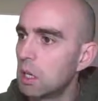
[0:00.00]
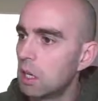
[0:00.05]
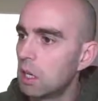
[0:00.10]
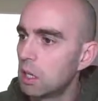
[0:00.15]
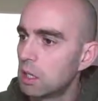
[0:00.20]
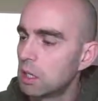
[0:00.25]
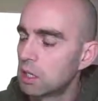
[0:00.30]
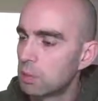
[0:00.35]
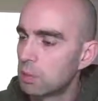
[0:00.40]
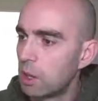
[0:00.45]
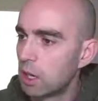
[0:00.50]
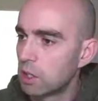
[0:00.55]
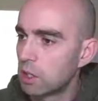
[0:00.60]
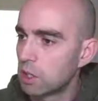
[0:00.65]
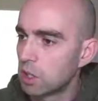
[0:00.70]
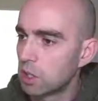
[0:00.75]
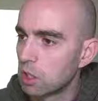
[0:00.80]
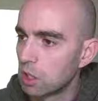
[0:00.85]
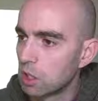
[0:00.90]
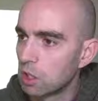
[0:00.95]
to make
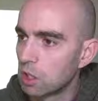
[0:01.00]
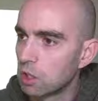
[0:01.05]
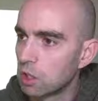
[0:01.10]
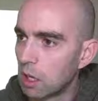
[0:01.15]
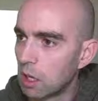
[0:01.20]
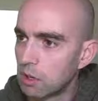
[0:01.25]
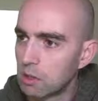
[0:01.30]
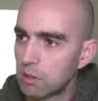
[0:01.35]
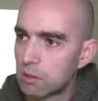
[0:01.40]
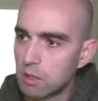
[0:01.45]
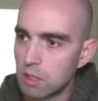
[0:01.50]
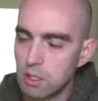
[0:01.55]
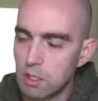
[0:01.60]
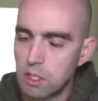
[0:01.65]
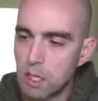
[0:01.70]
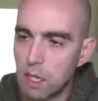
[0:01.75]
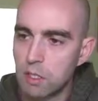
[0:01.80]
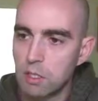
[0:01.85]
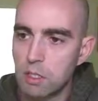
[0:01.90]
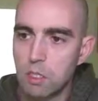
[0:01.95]
sure that the
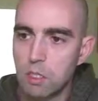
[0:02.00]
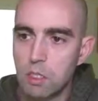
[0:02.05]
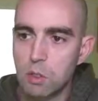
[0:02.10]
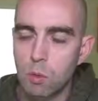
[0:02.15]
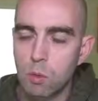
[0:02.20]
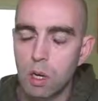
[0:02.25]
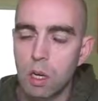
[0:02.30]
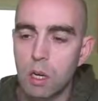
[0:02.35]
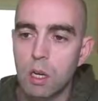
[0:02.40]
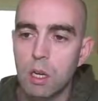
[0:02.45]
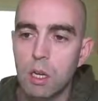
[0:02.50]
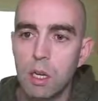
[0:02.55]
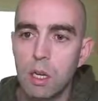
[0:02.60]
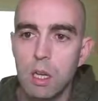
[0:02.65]
sensors work.